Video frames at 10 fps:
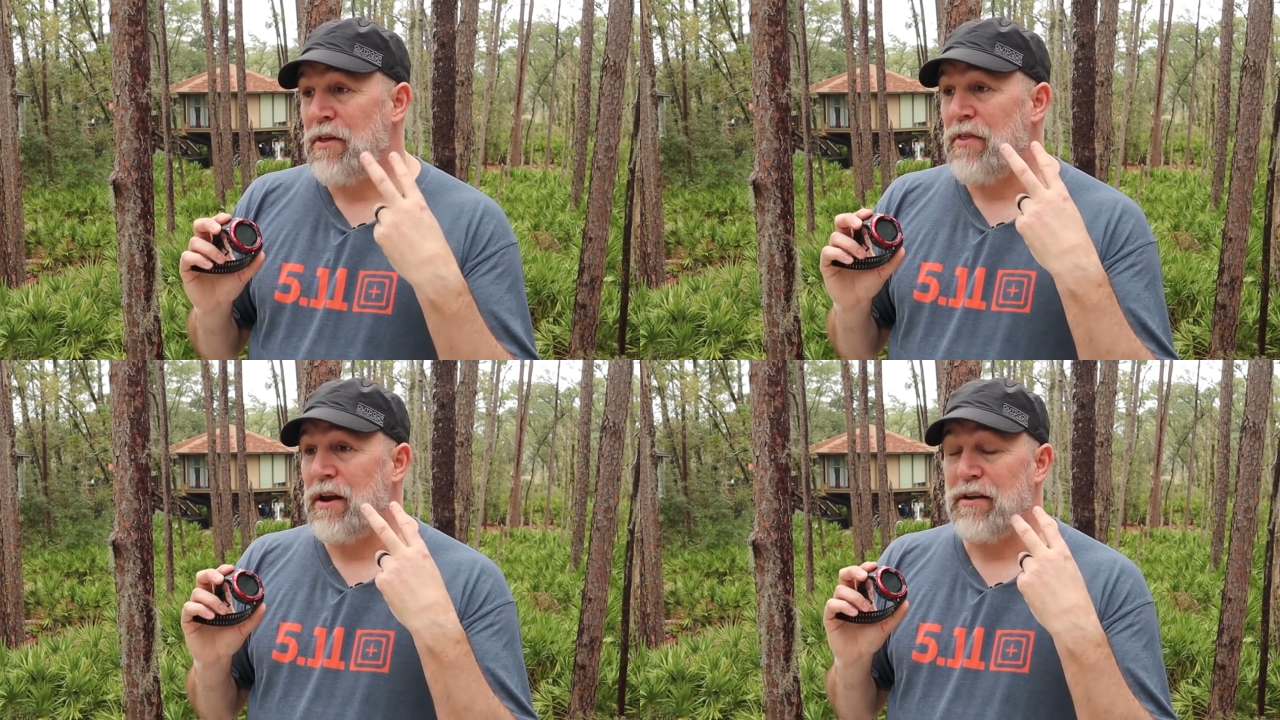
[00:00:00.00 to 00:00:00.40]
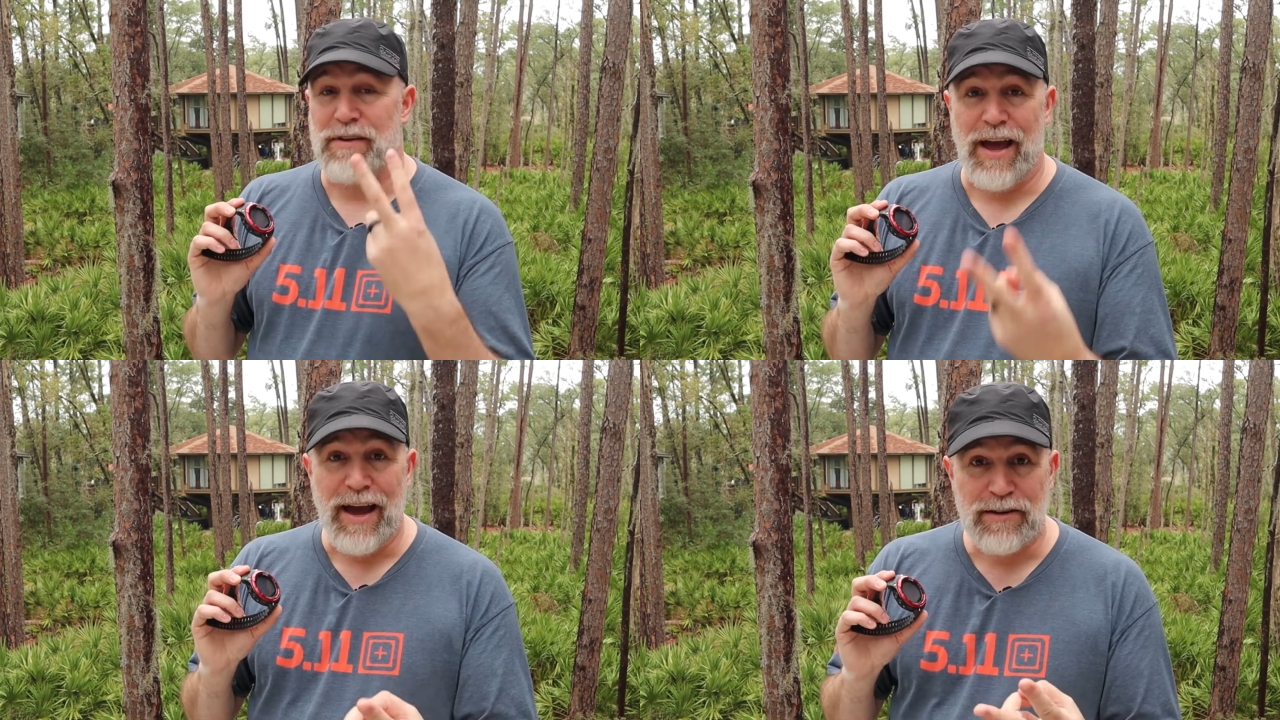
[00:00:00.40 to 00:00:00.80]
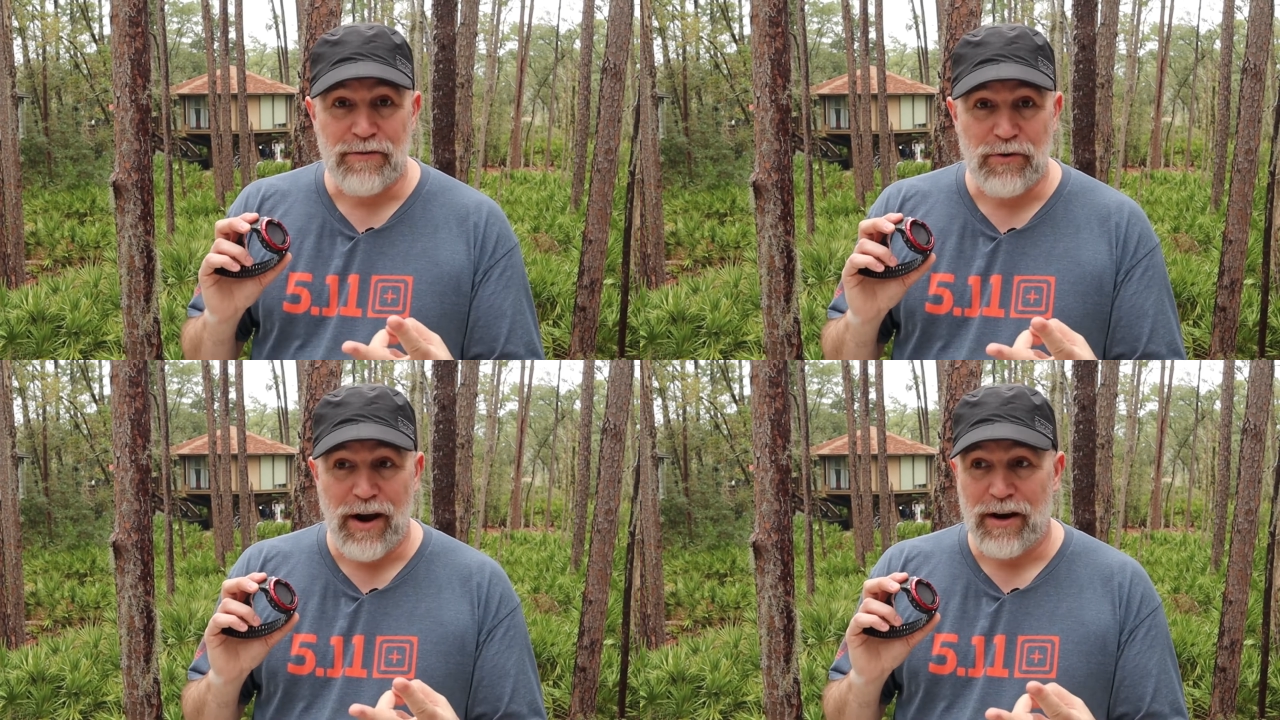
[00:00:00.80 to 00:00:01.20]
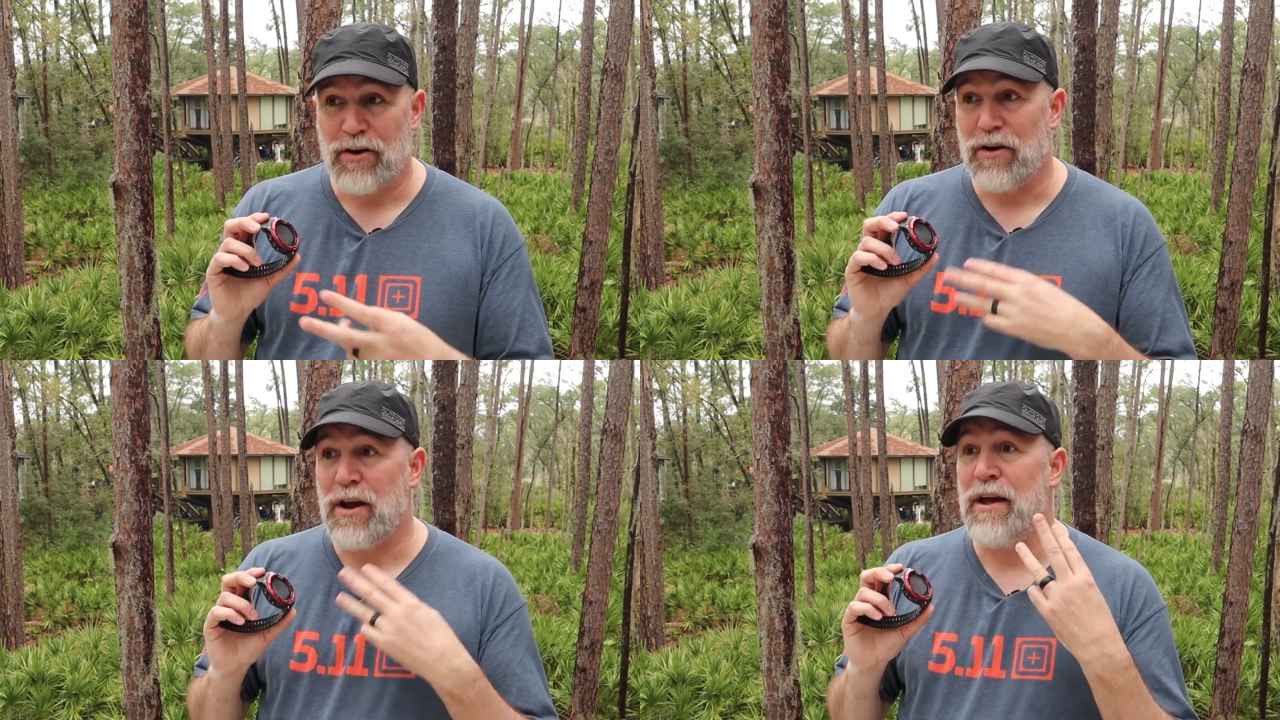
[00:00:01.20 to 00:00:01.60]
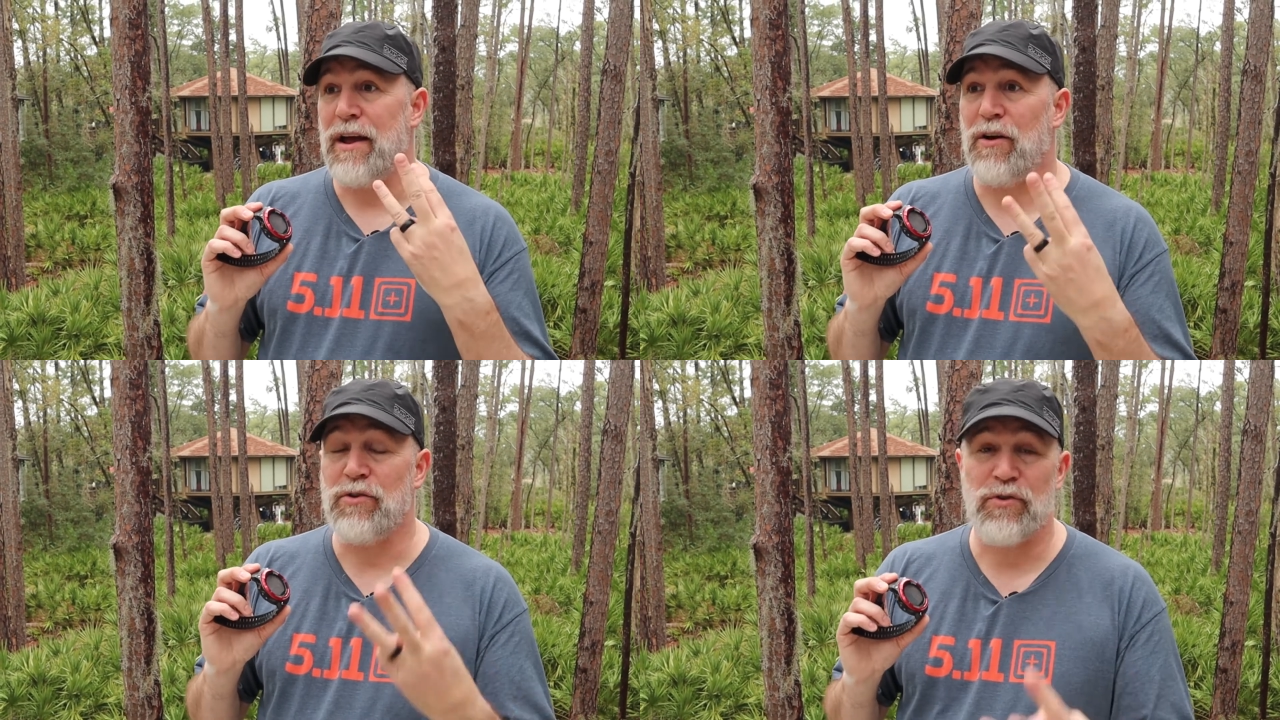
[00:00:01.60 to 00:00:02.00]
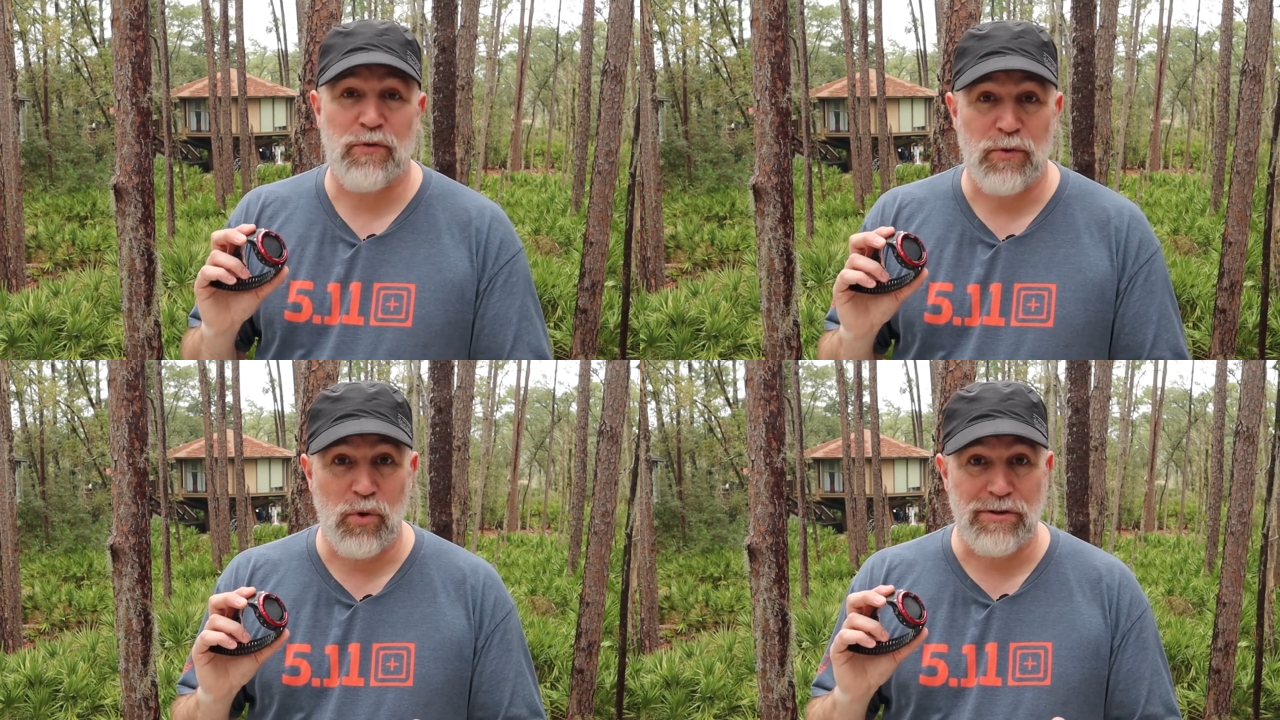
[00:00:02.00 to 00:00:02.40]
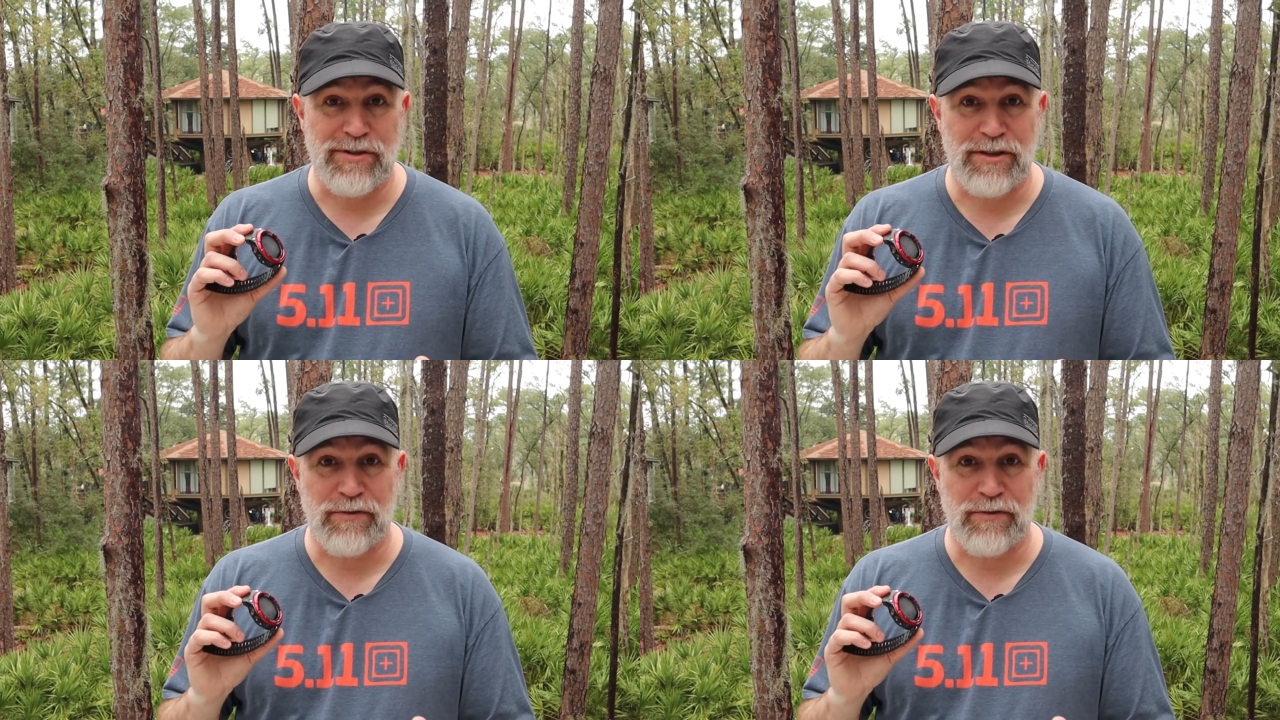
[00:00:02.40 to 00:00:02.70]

that is an active tracker, and also for wilderness,